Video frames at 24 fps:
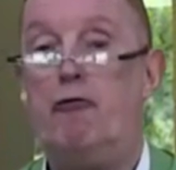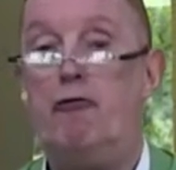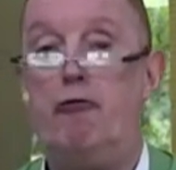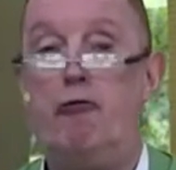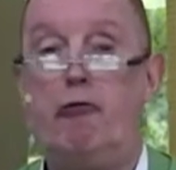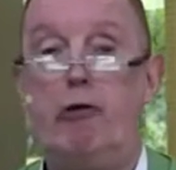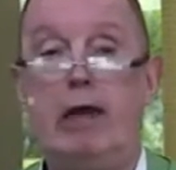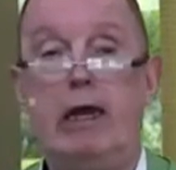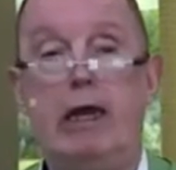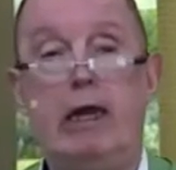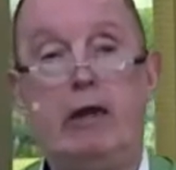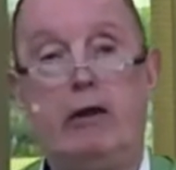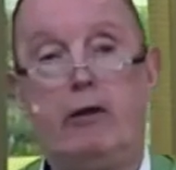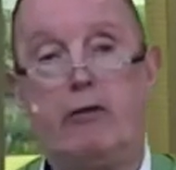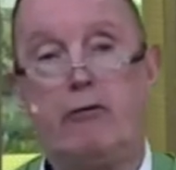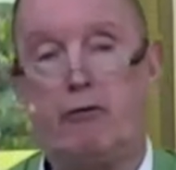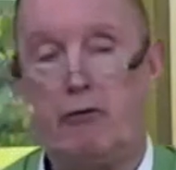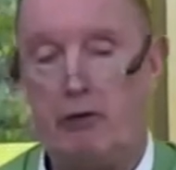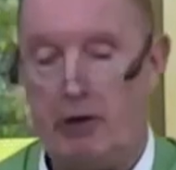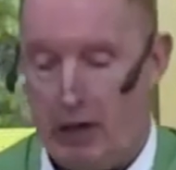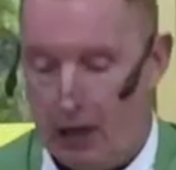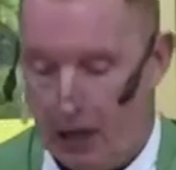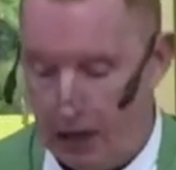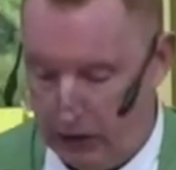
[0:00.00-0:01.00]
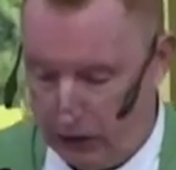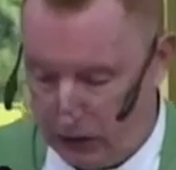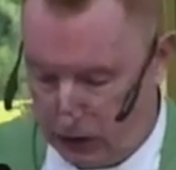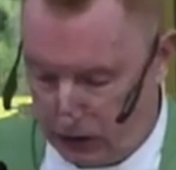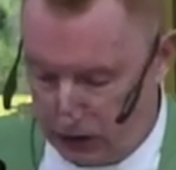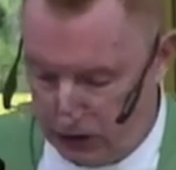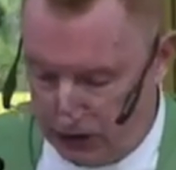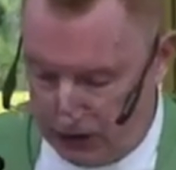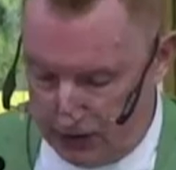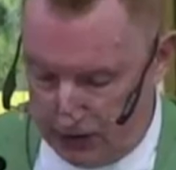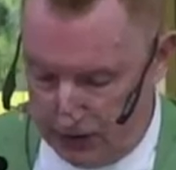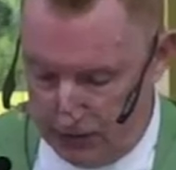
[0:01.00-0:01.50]

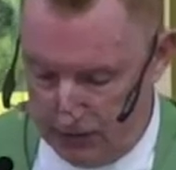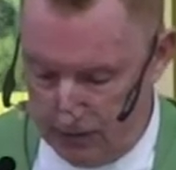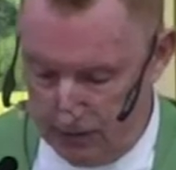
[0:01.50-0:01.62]
recreation.